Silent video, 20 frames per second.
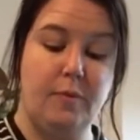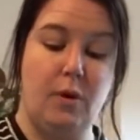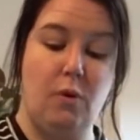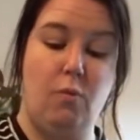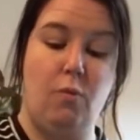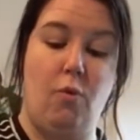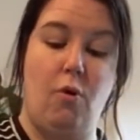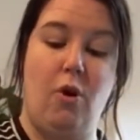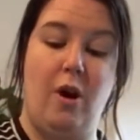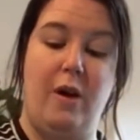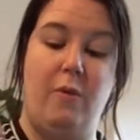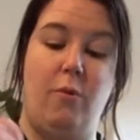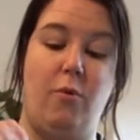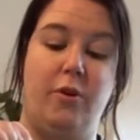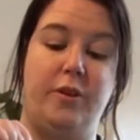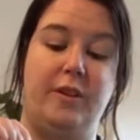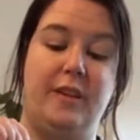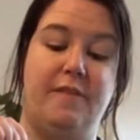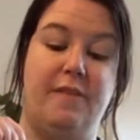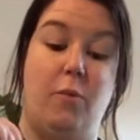what I
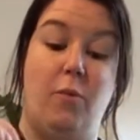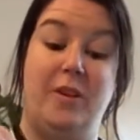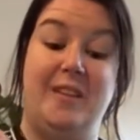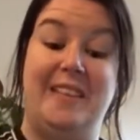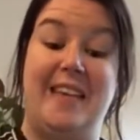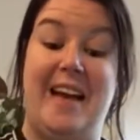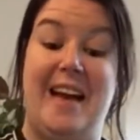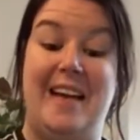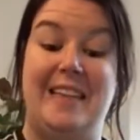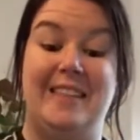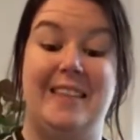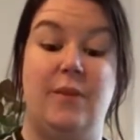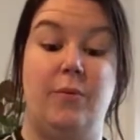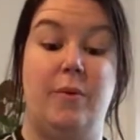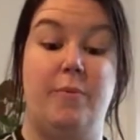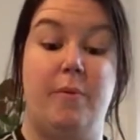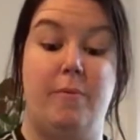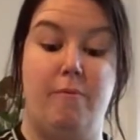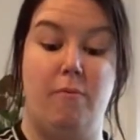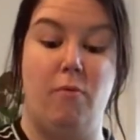want, if I want to add in a wee
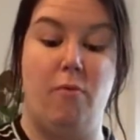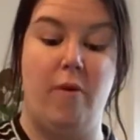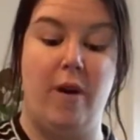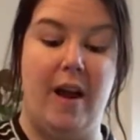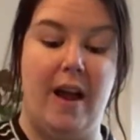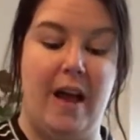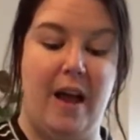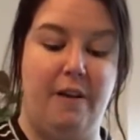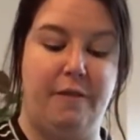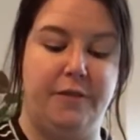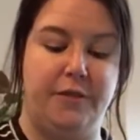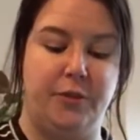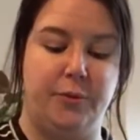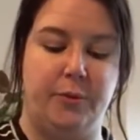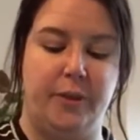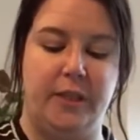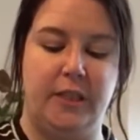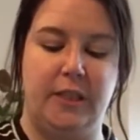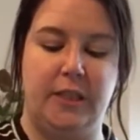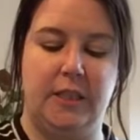bit more
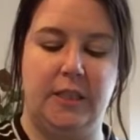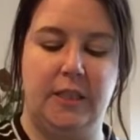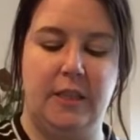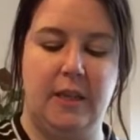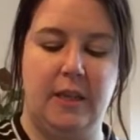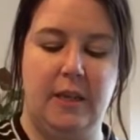afterwards.